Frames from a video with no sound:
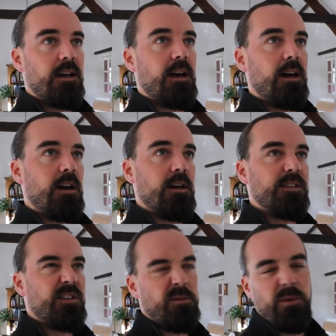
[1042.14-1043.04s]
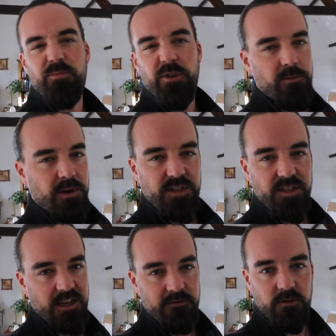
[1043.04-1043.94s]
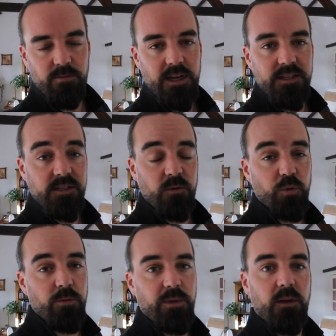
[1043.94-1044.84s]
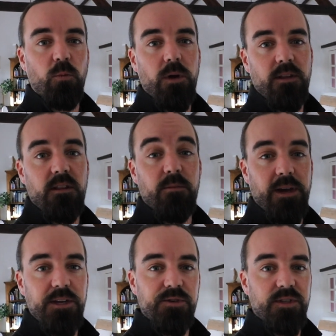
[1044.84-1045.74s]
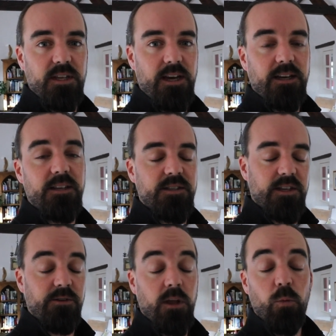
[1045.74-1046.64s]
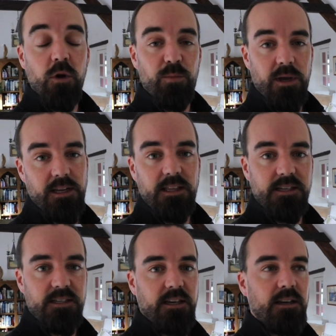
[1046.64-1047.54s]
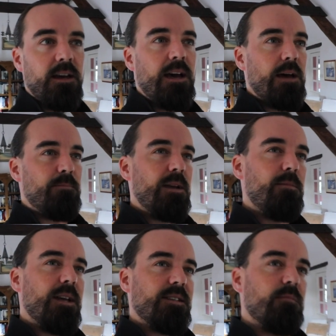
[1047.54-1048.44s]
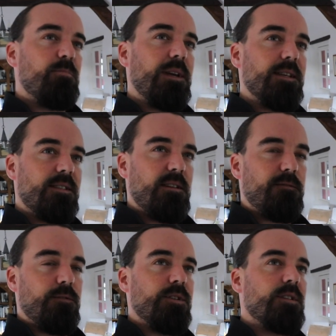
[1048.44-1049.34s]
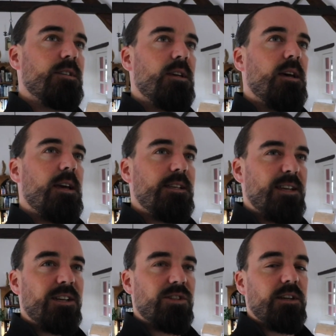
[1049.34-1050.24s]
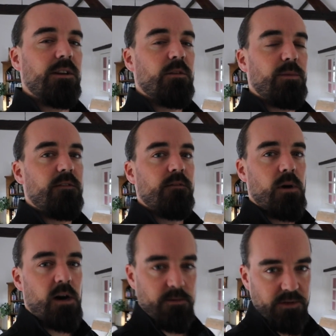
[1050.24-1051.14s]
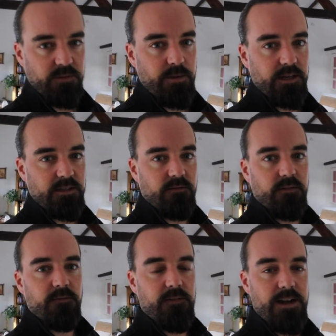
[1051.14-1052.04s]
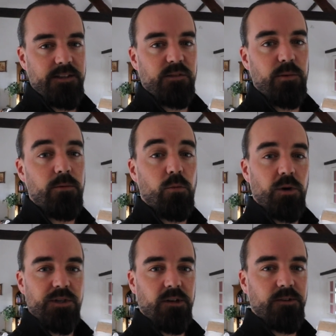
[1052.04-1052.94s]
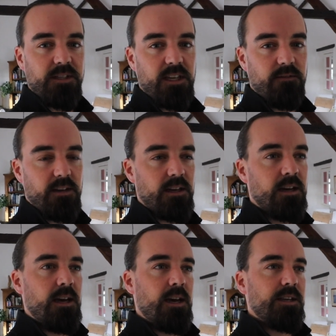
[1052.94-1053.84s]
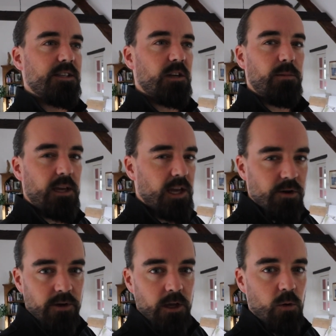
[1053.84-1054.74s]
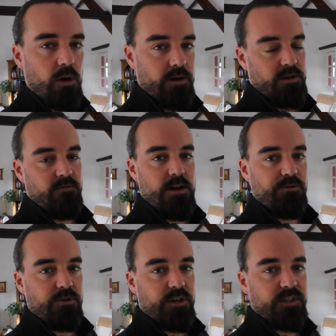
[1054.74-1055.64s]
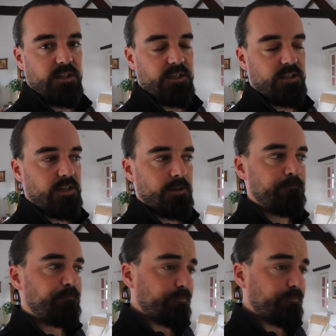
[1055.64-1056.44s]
it's going to be pretty much the same for the players as it would be with the patrons there, considering there won't be any this year. And maybe that's the biggest difference, is actually going to be from our perspective, the fans, the people watching on TV. It's going to be eerily quiet around Augusta this year.